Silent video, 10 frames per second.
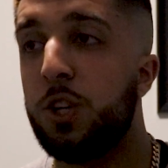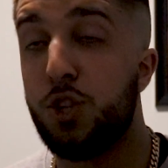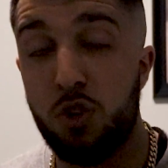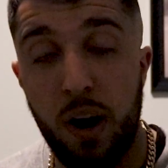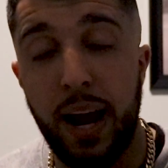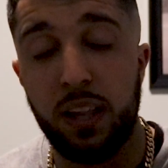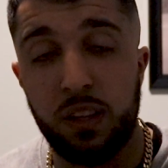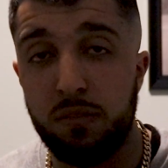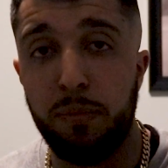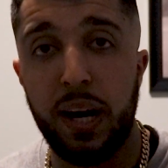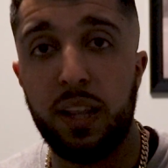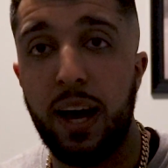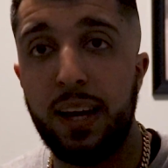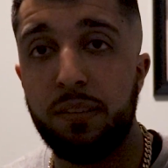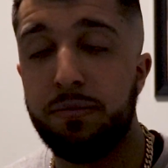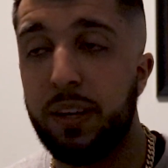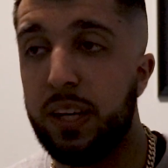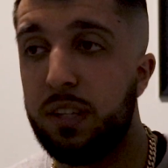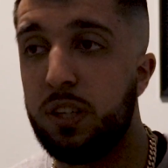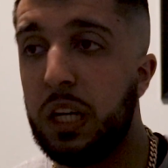try and live my life
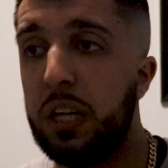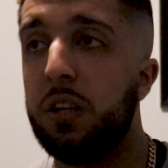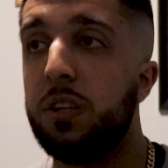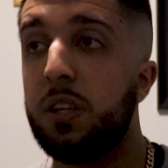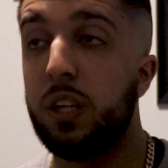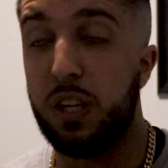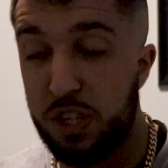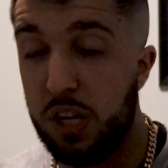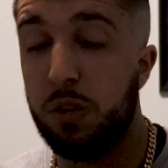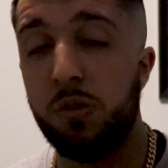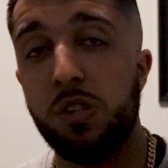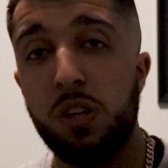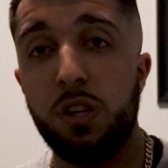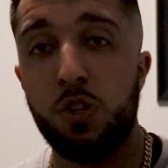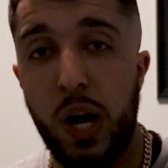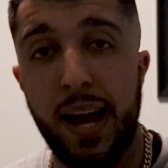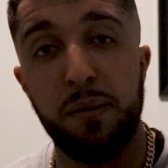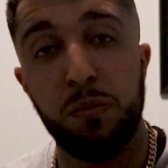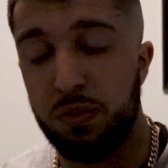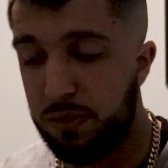and to continuously try
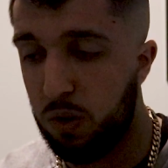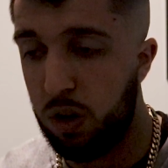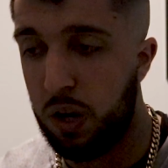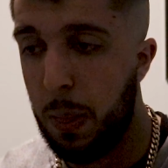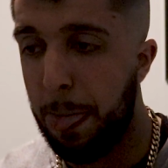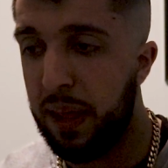and move forward.